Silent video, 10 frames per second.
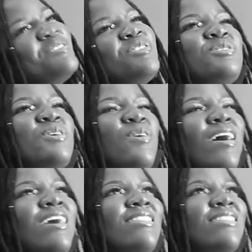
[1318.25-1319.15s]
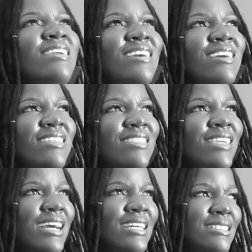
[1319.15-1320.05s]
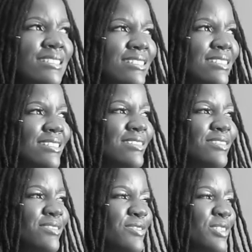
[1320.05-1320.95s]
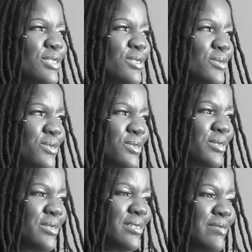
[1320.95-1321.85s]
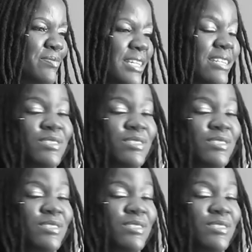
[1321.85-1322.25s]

So I think that, first of all, being a